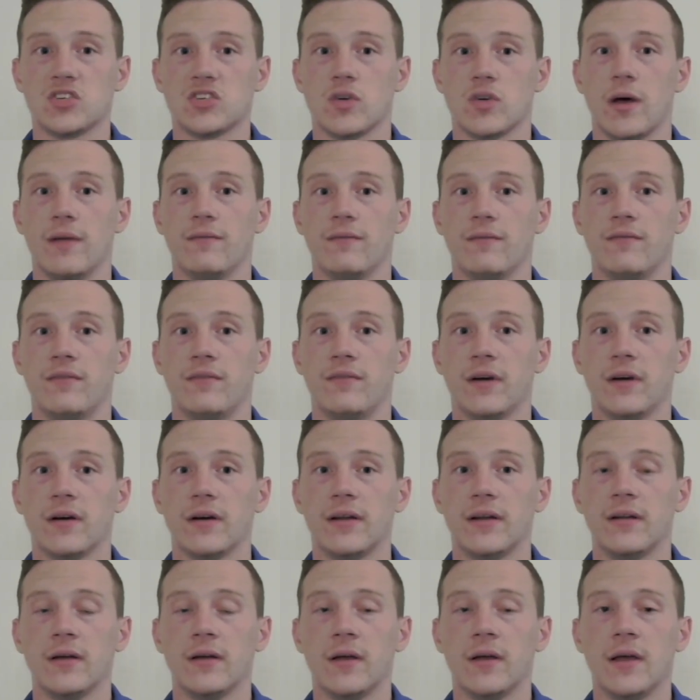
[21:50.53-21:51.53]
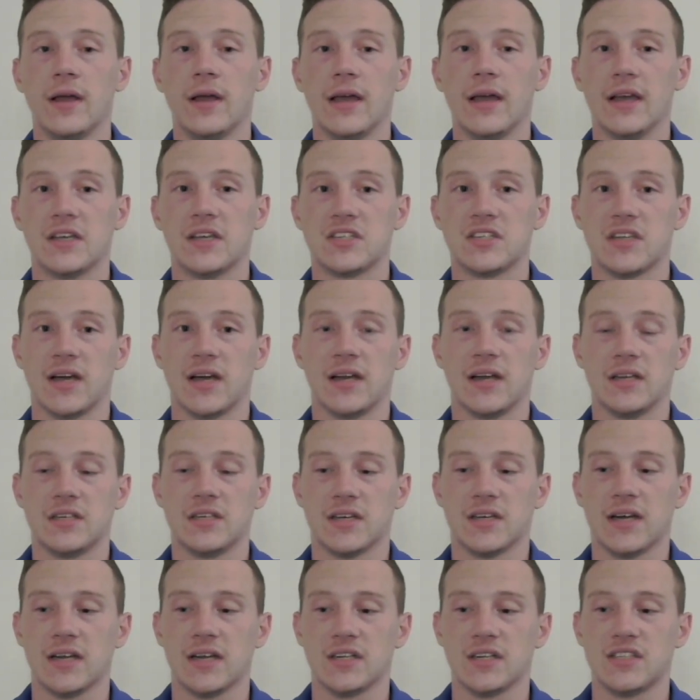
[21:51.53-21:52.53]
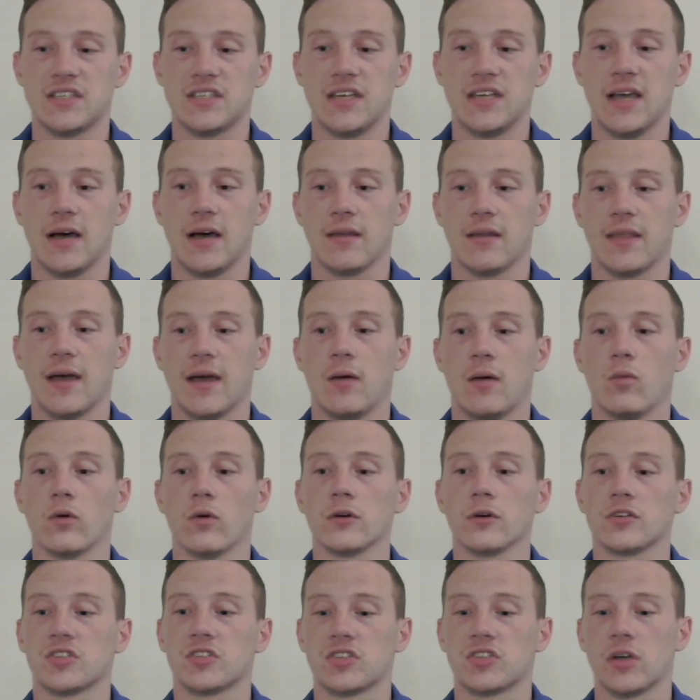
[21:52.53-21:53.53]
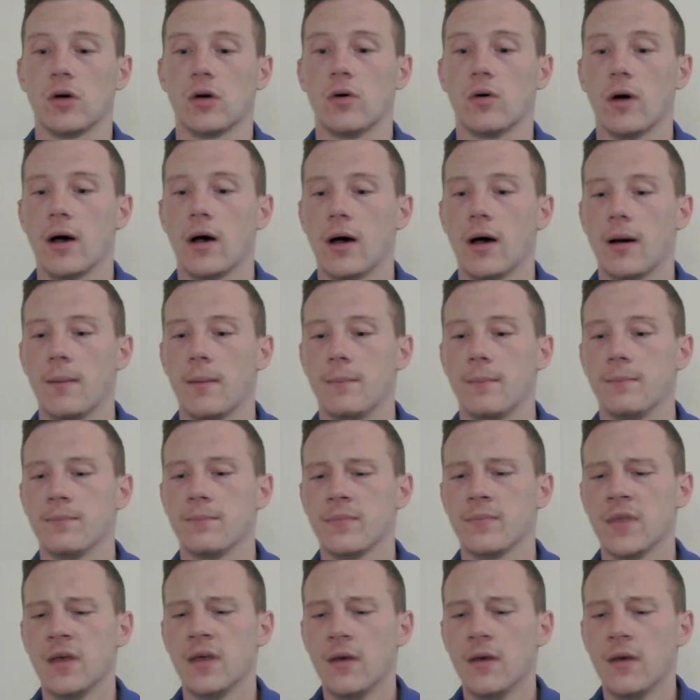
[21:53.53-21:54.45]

So I'm very excited to kind of see how that works. So um,